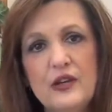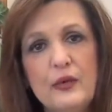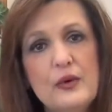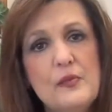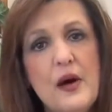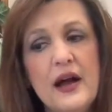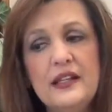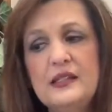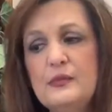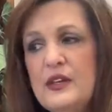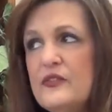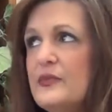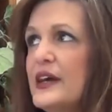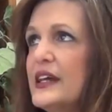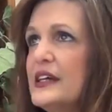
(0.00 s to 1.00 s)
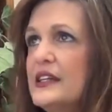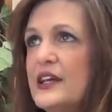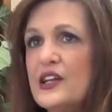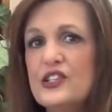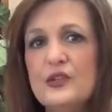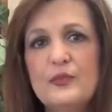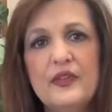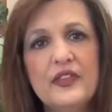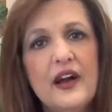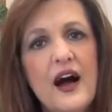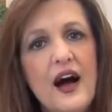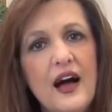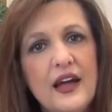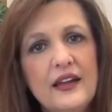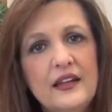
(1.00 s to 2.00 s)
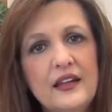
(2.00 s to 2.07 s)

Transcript: It reminds me of my connection with God.